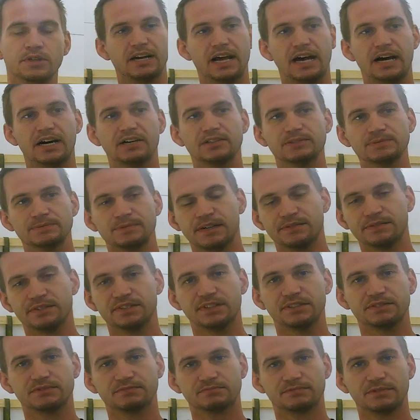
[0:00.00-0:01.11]
Now, if
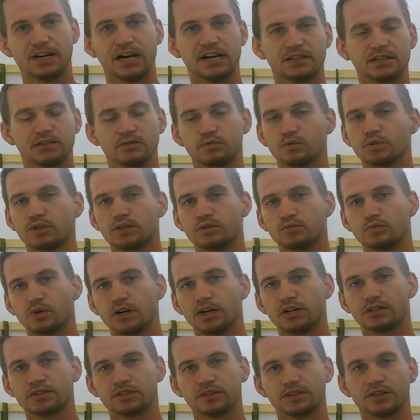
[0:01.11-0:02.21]
you're not good with a
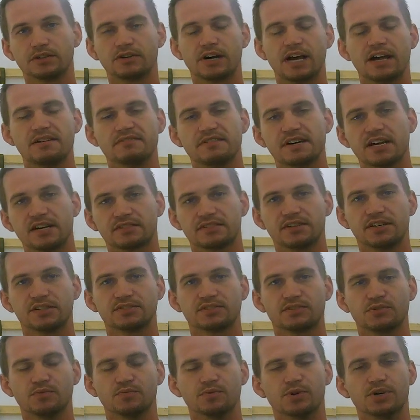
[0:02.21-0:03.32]
welder or don't have access
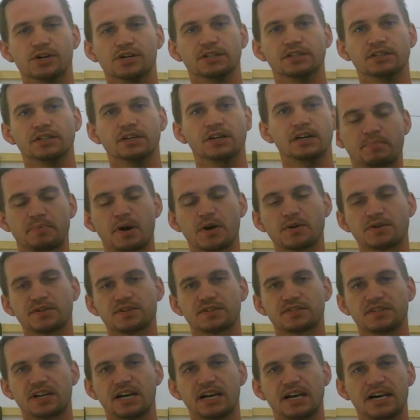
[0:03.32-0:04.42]
to one,
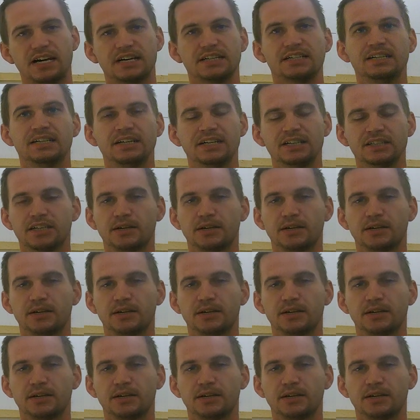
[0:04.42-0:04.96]
purchase side,